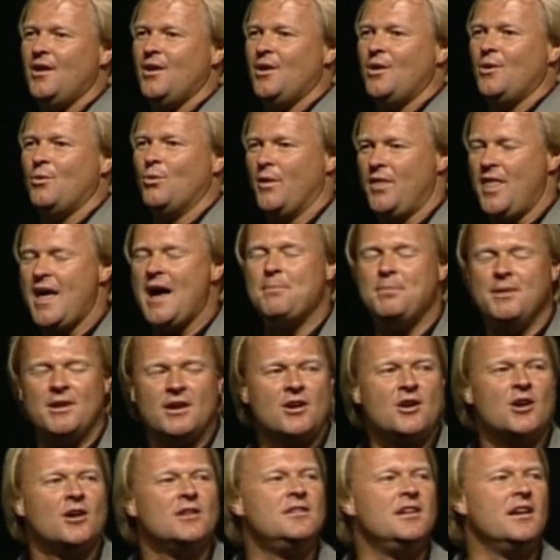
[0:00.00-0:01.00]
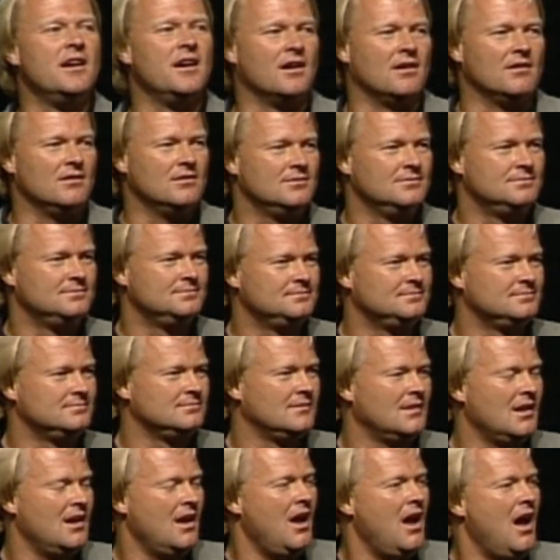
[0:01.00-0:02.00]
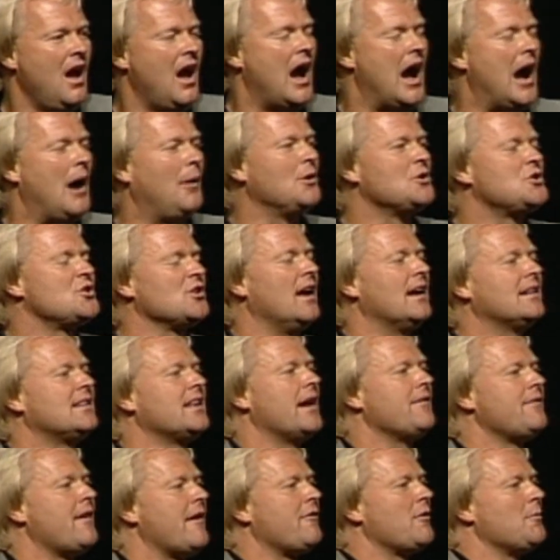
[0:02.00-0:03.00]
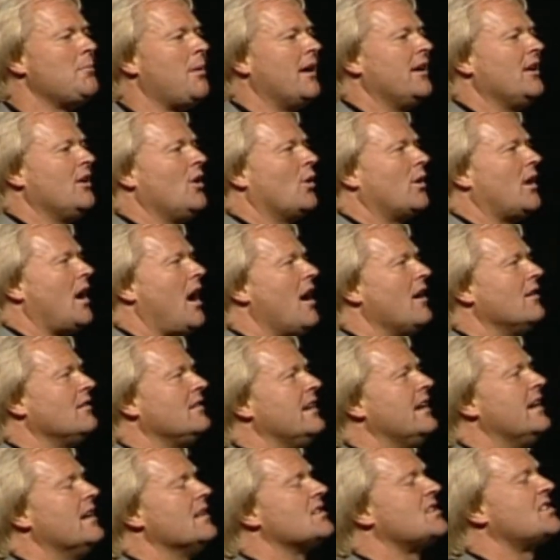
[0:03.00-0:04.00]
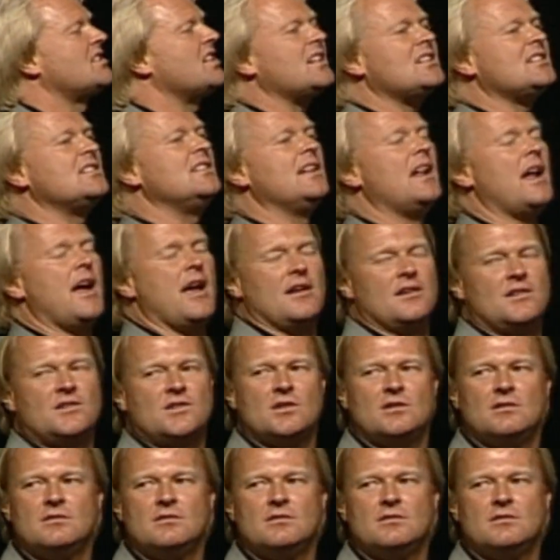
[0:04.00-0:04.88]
Would that be a good deal? How would you like to have everybody go to RD in 60 days?